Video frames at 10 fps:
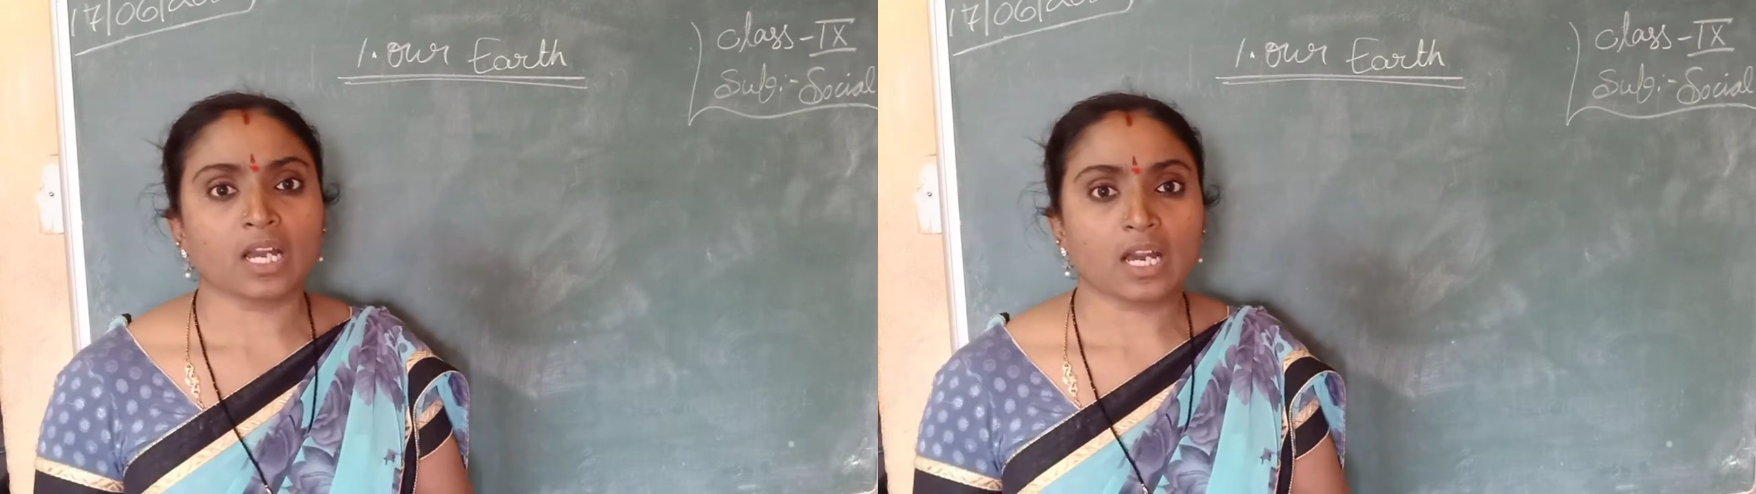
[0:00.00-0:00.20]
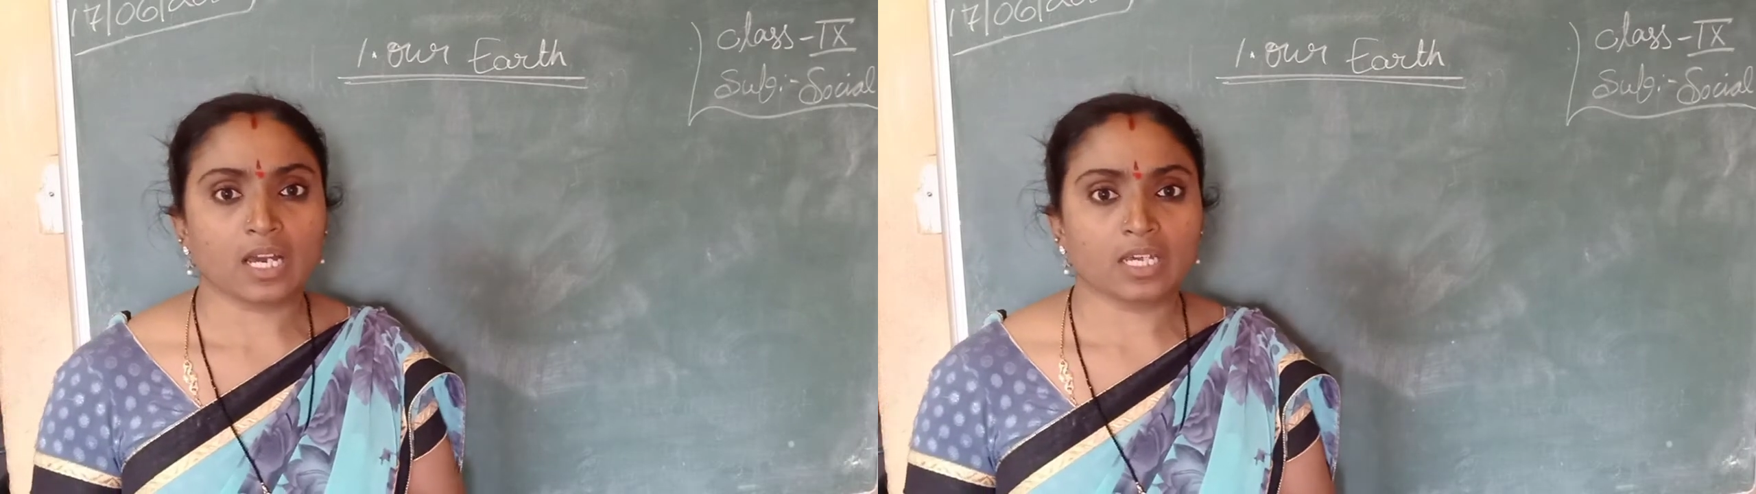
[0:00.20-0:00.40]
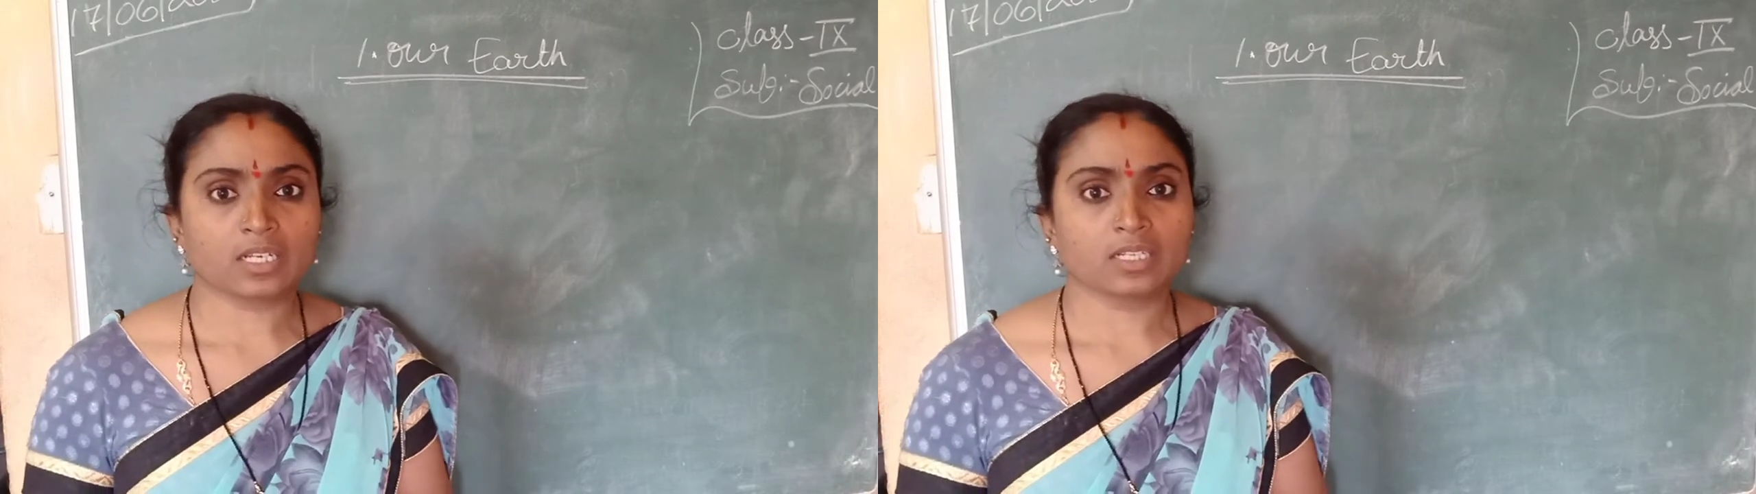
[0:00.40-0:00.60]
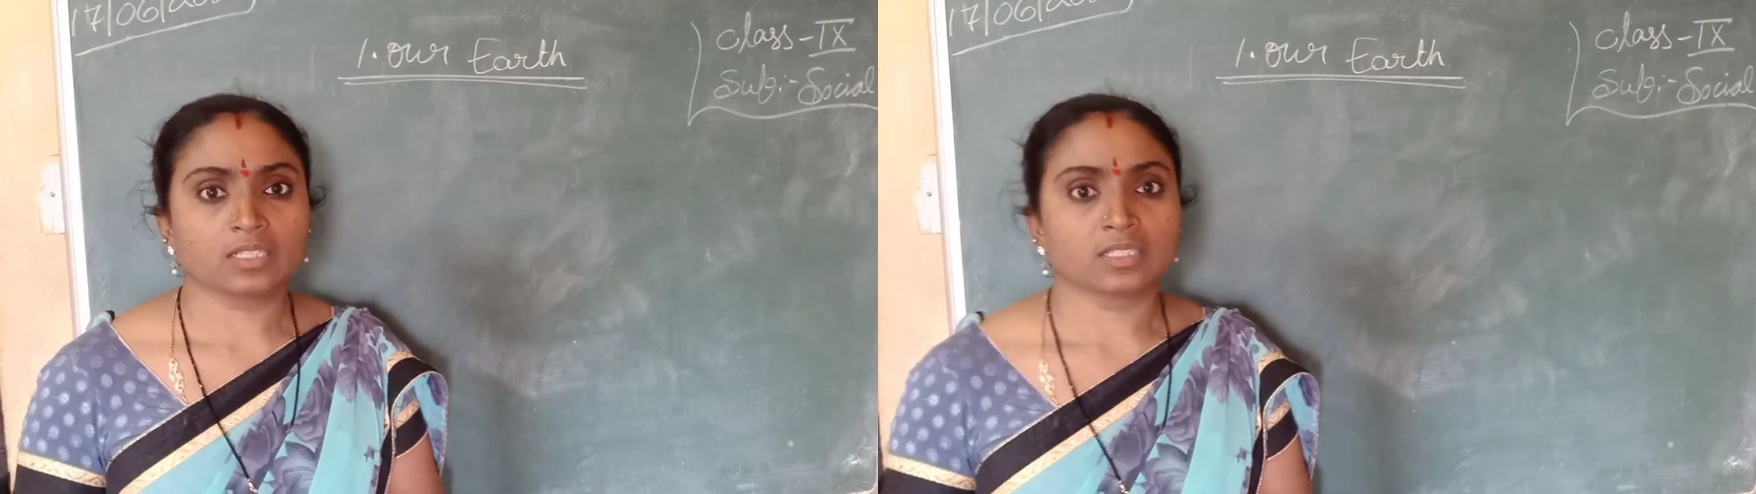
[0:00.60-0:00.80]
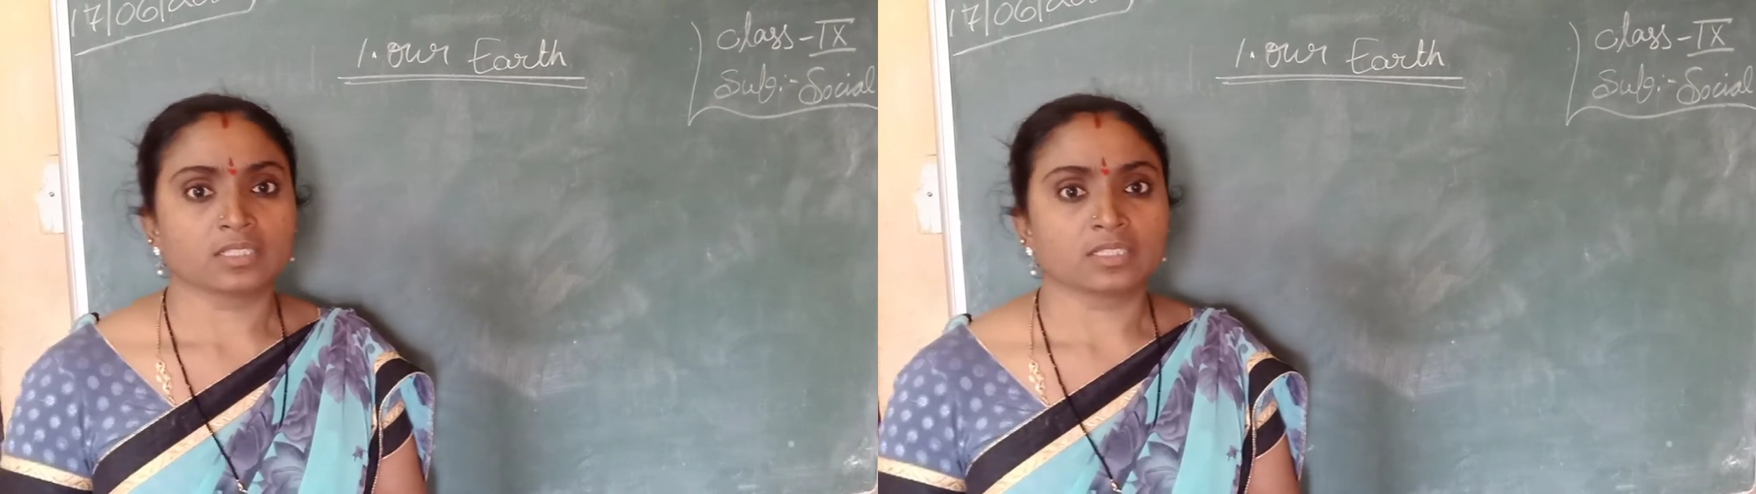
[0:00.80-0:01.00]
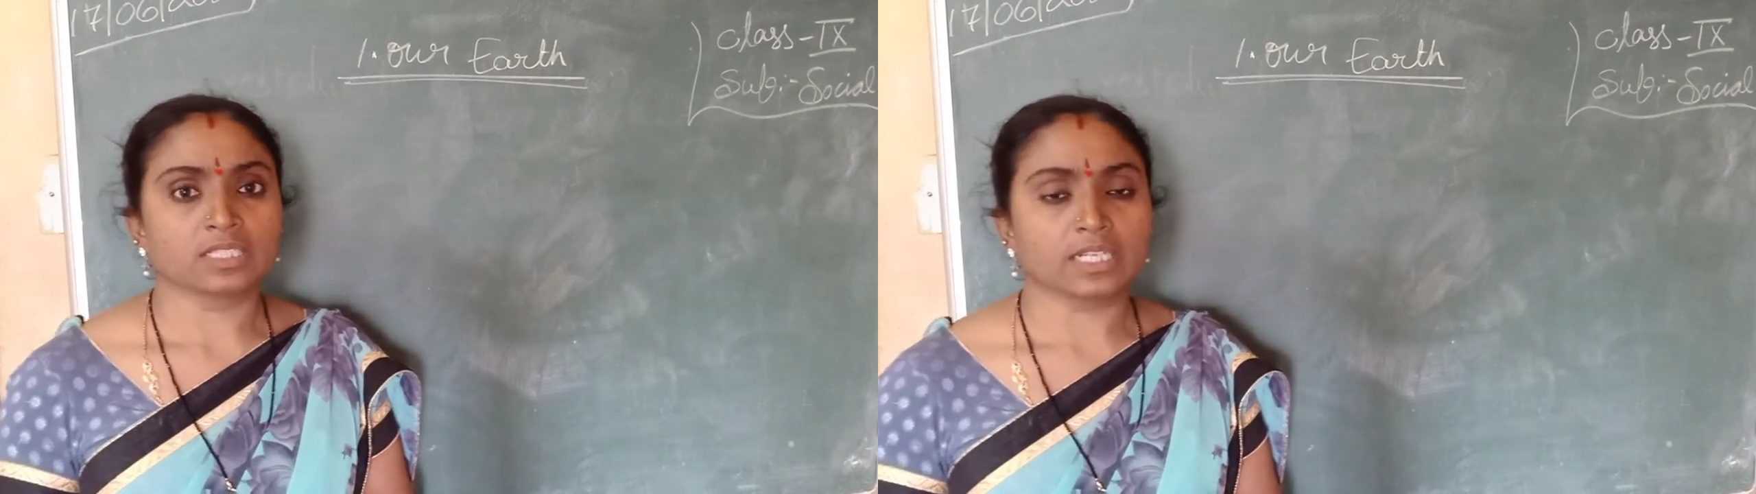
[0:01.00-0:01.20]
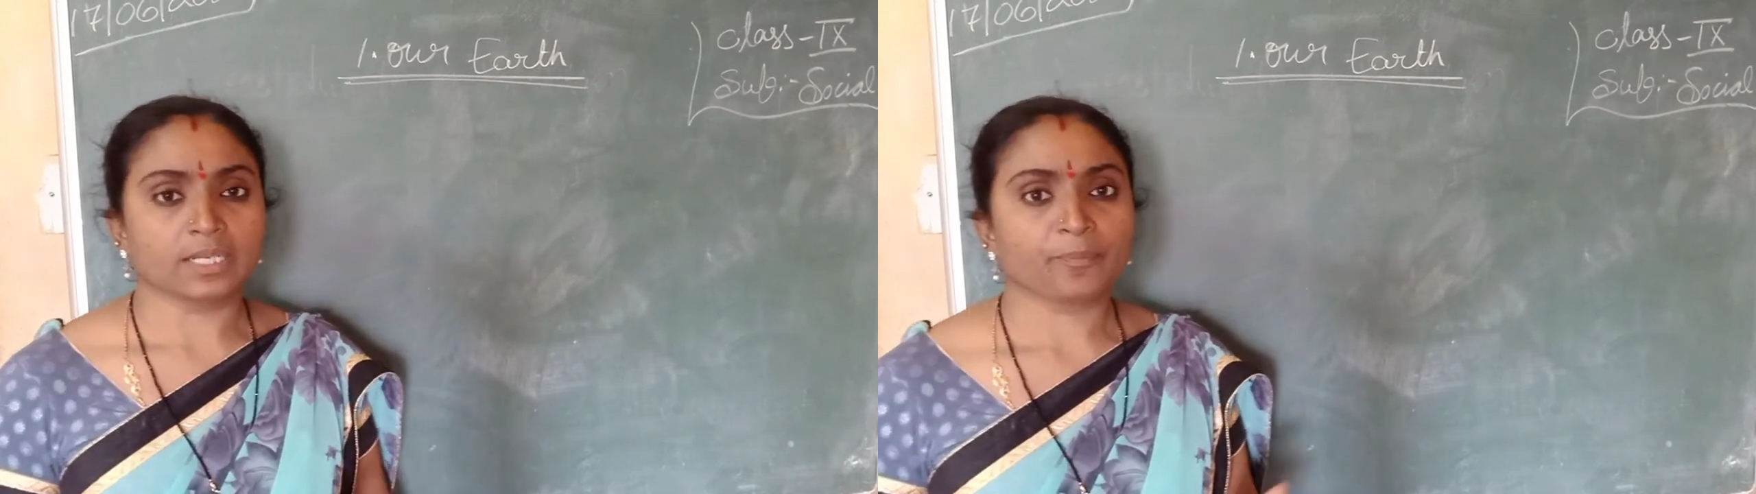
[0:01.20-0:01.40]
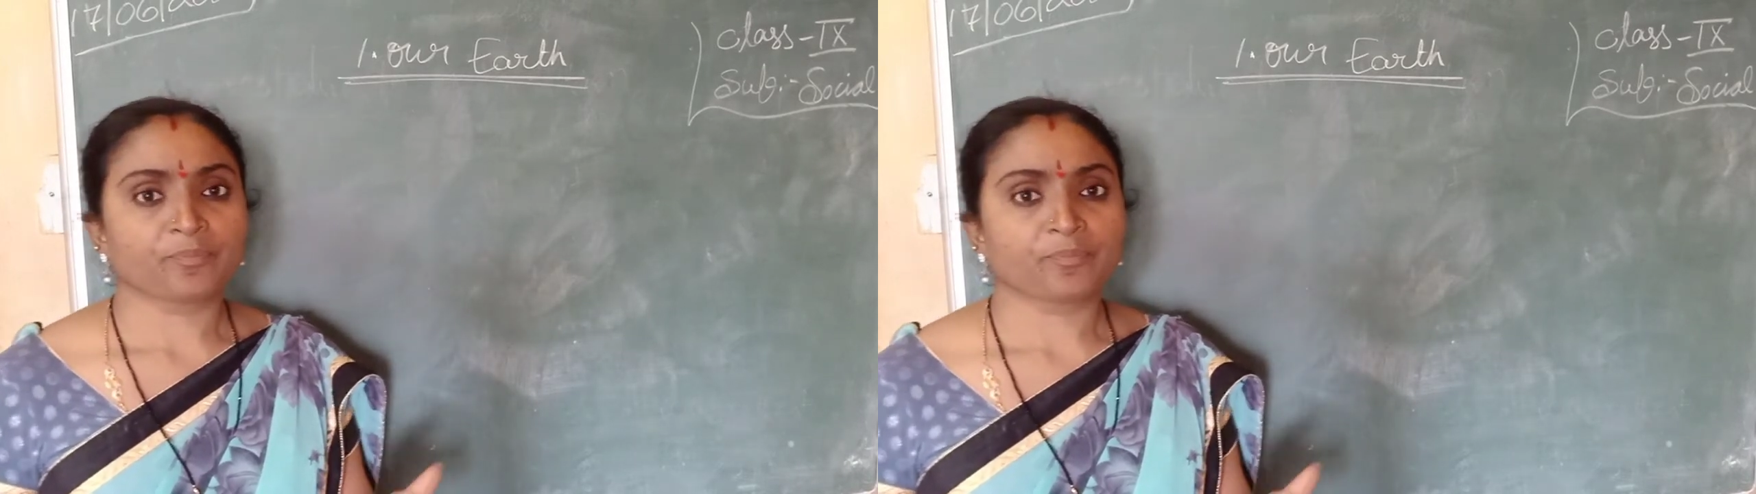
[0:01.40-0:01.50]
are the